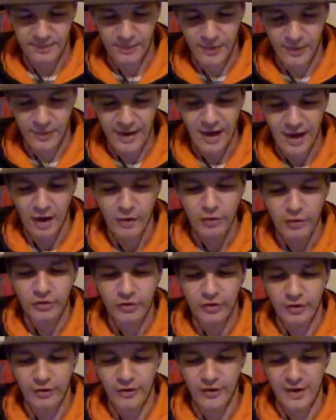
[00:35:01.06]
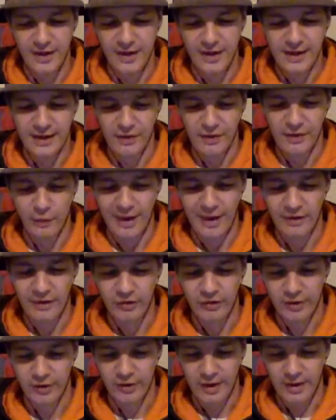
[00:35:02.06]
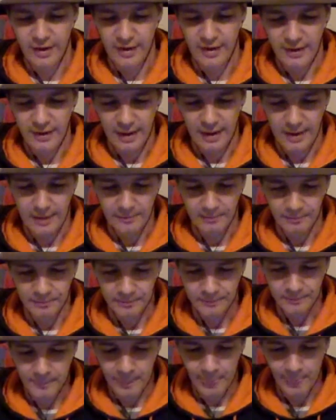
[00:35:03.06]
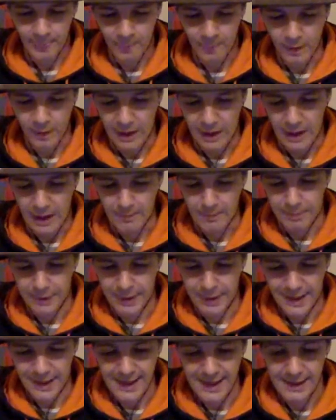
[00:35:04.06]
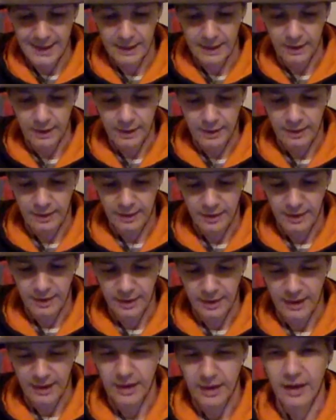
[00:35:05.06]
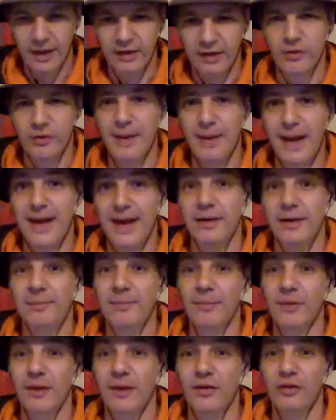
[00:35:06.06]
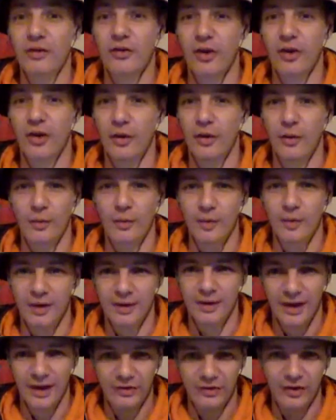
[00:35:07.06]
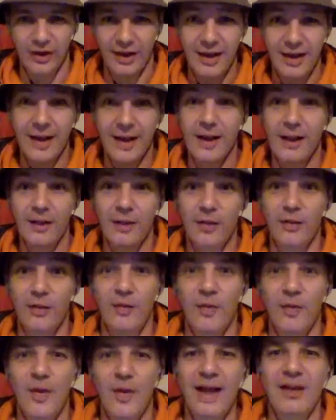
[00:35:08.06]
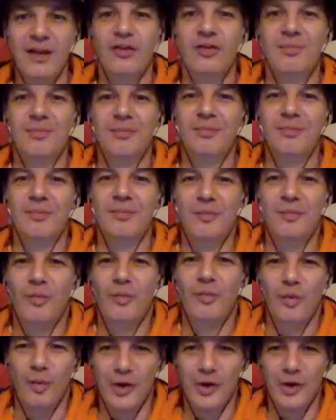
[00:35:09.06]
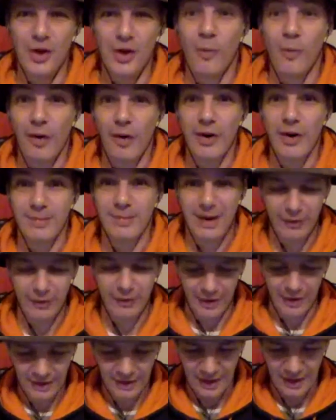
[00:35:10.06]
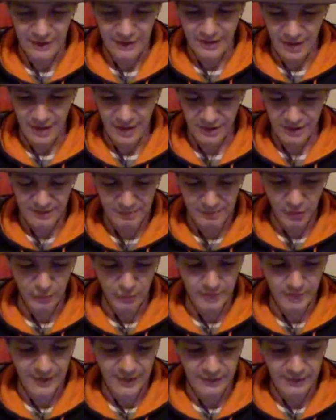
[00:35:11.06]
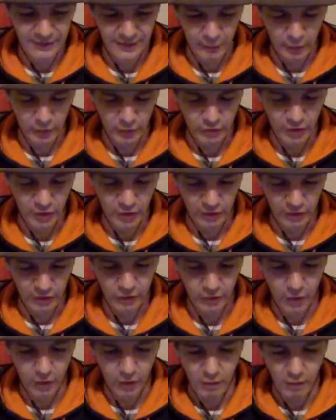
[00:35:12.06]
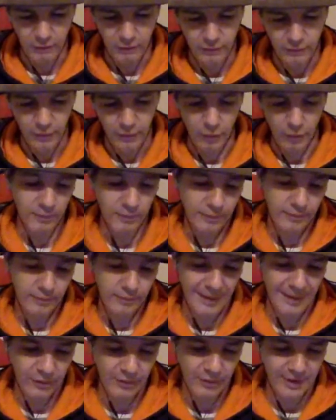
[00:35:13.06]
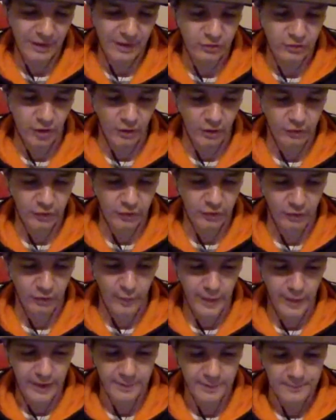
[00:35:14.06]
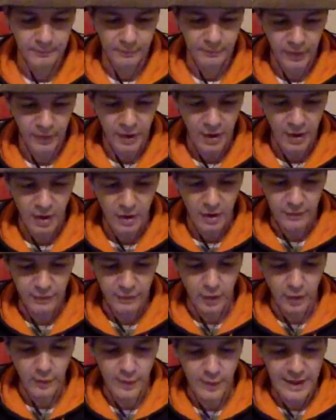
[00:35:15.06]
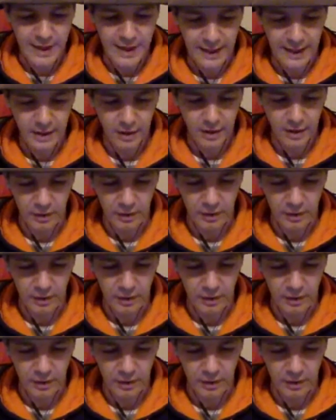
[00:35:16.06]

they host the Reds up in Japan. So as you say, that's the one you're worried about, and possibly their one chance of, or perhaps the best chance of a win. The following weekend,